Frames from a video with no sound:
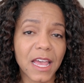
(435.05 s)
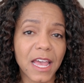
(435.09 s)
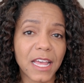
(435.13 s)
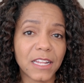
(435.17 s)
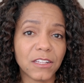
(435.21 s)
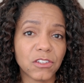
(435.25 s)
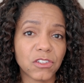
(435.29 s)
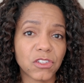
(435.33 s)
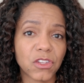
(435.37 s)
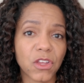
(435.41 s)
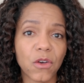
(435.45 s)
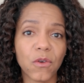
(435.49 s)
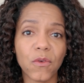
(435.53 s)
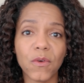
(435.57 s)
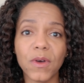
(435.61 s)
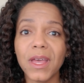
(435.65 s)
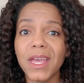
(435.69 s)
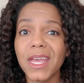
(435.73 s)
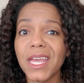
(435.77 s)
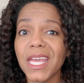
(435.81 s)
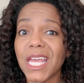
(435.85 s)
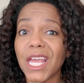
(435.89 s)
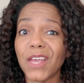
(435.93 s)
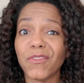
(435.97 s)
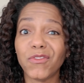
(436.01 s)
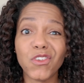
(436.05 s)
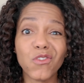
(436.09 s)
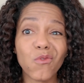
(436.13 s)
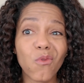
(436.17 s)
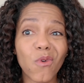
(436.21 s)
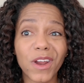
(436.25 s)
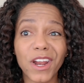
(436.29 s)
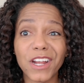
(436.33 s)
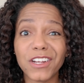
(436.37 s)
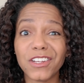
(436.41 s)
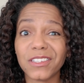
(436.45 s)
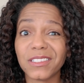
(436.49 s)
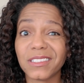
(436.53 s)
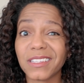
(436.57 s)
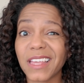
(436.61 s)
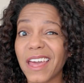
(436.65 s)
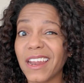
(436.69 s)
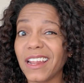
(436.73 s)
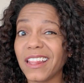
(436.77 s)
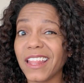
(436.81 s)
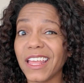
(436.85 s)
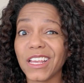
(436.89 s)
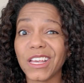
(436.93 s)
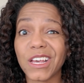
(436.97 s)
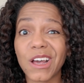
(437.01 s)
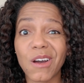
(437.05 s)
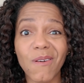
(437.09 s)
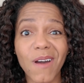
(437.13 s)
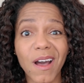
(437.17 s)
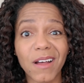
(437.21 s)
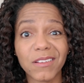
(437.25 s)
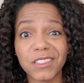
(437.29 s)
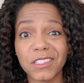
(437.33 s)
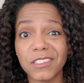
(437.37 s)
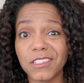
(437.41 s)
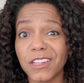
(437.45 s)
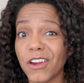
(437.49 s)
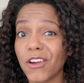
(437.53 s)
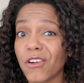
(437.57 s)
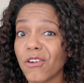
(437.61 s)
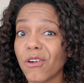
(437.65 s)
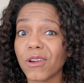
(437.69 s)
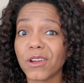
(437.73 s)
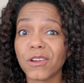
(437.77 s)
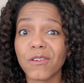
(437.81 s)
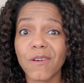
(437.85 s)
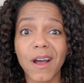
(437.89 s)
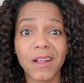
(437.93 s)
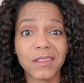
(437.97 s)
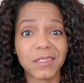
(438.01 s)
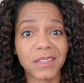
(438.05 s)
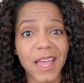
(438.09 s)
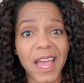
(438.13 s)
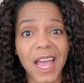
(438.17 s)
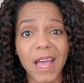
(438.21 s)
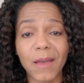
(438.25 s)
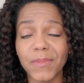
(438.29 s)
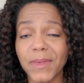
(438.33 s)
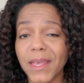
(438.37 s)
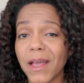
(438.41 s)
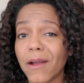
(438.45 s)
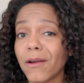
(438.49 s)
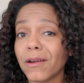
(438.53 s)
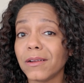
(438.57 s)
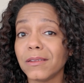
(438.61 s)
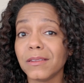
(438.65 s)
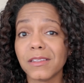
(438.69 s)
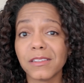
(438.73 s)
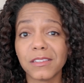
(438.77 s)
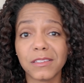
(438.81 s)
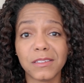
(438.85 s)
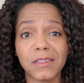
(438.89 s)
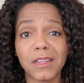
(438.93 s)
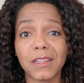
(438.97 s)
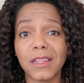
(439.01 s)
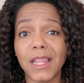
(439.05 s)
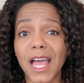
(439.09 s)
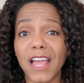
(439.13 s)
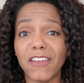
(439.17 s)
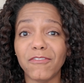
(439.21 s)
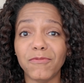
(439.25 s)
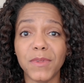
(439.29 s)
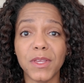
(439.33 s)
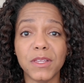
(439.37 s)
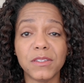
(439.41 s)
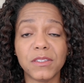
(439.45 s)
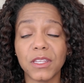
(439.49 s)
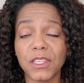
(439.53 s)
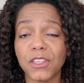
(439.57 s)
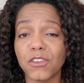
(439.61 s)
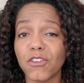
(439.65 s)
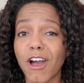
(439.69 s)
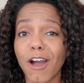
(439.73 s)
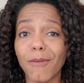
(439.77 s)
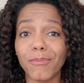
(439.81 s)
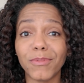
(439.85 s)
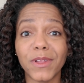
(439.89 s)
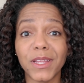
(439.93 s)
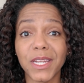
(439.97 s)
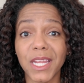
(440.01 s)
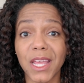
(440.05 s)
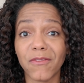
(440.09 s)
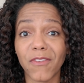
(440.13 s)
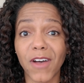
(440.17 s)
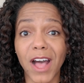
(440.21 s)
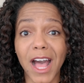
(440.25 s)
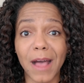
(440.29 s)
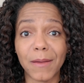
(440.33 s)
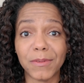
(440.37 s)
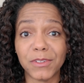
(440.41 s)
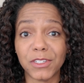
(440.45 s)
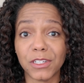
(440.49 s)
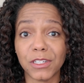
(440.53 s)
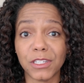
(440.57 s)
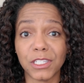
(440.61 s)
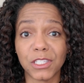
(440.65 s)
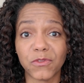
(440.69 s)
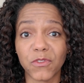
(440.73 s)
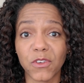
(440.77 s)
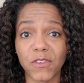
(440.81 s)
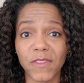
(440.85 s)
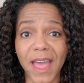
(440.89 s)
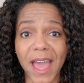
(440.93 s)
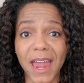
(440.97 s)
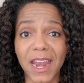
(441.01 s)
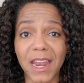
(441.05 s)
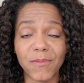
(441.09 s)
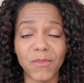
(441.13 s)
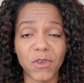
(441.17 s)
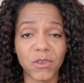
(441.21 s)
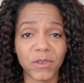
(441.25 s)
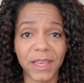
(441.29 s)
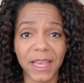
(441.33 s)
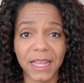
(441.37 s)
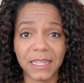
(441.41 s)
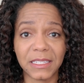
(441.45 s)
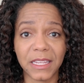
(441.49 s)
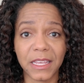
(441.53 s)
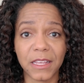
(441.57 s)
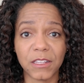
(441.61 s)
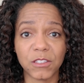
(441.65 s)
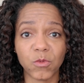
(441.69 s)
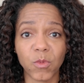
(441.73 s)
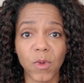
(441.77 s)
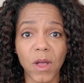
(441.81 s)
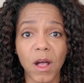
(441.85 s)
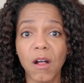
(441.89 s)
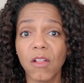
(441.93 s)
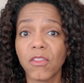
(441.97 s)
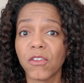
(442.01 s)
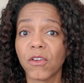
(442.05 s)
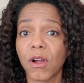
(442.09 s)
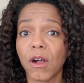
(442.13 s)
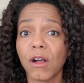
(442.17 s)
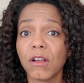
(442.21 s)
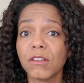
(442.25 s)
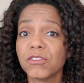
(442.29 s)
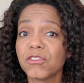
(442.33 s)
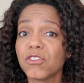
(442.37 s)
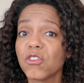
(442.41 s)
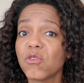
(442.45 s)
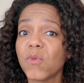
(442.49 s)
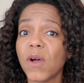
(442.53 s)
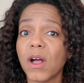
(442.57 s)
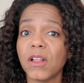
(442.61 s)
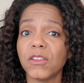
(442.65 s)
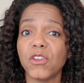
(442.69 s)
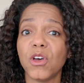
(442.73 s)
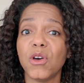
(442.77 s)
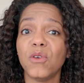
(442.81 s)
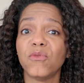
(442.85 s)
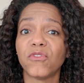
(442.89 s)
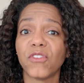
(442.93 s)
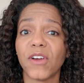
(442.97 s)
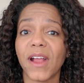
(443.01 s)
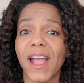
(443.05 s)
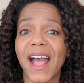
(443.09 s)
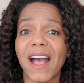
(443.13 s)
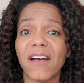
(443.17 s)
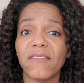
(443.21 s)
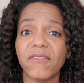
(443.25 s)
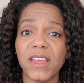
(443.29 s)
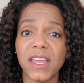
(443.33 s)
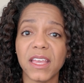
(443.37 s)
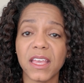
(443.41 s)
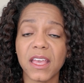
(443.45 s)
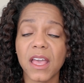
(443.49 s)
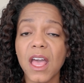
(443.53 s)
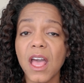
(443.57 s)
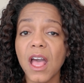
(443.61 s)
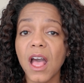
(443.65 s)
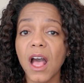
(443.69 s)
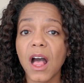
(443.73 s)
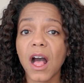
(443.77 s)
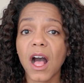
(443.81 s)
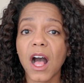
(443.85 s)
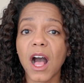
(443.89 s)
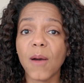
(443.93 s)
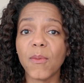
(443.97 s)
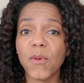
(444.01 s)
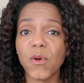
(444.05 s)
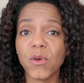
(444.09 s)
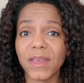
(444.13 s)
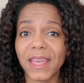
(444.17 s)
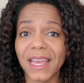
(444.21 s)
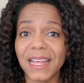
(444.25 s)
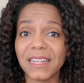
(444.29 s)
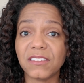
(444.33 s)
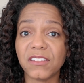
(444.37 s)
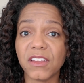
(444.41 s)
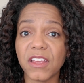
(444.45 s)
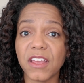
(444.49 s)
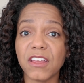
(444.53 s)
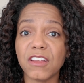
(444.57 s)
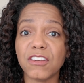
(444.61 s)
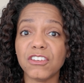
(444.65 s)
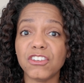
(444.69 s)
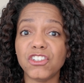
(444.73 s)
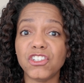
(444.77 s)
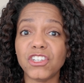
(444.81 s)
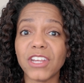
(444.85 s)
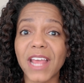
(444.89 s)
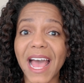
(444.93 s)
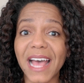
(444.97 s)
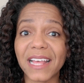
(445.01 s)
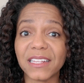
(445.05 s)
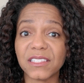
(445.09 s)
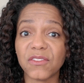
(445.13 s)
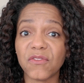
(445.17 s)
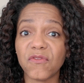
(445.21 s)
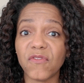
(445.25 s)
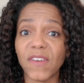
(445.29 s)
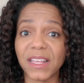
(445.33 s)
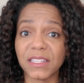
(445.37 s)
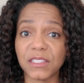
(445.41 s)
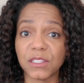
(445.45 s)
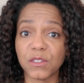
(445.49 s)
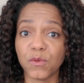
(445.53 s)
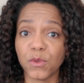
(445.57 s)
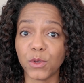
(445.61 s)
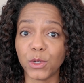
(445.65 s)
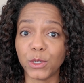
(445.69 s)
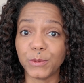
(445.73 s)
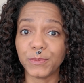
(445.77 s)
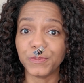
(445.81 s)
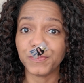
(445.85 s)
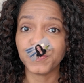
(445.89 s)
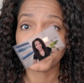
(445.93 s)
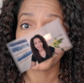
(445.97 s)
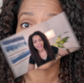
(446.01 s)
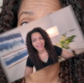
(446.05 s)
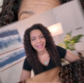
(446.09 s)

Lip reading: And so if you want to just kind of like go out to dinner or go out to happy hour and listen to live music, you'll have plenty of options for that in Boquete as well. They're also well known for having a Boquete Jazz Festival.